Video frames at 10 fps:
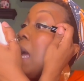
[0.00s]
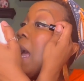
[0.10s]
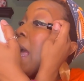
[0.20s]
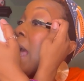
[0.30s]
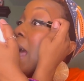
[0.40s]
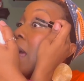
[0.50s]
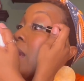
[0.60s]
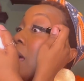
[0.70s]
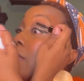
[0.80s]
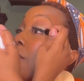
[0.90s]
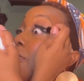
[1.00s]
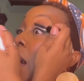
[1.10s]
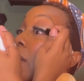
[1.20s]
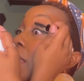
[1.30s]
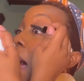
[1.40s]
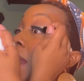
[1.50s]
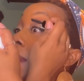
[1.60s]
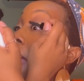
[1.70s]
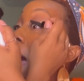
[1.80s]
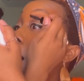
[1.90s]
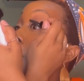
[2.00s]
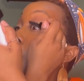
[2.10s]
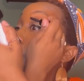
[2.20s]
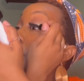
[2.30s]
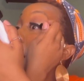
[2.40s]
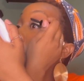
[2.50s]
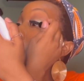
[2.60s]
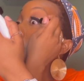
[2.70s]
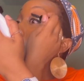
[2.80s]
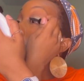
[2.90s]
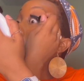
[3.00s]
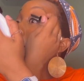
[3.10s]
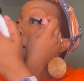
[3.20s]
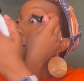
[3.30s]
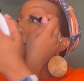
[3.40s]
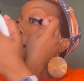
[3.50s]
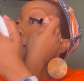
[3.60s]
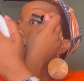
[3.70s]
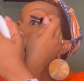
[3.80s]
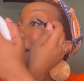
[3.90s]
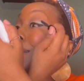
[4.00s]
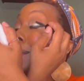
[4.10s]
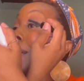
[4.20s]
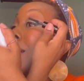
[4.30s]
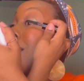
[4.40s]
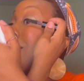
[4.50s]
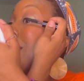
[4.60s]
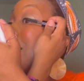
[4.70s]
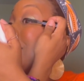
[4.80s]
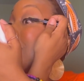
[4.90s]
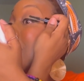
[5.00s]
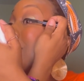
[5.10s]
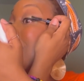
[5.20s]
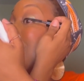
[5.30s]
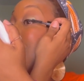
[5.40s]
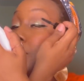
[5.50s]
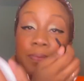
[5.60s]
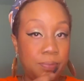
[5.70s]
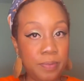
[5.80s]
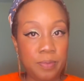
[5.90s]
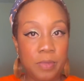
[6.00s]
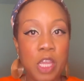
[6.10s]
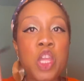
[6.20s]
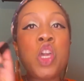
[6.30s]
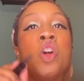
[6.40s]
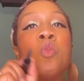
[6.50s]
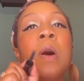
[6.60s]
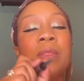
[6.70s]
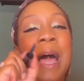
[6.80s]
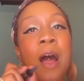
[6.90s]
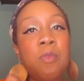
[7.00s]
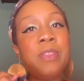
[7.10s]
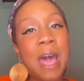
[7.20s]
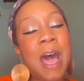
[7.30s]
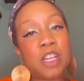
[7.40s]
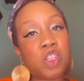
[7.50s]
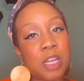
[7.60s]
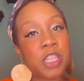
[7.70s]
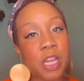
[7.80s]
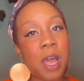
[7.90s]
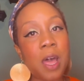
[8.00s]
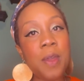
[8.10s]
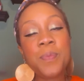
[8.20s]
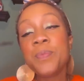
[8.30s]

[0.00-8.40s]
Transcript: And the fact that now you wouldn't be like, oh, Rylan is... You allowed that, Trisha.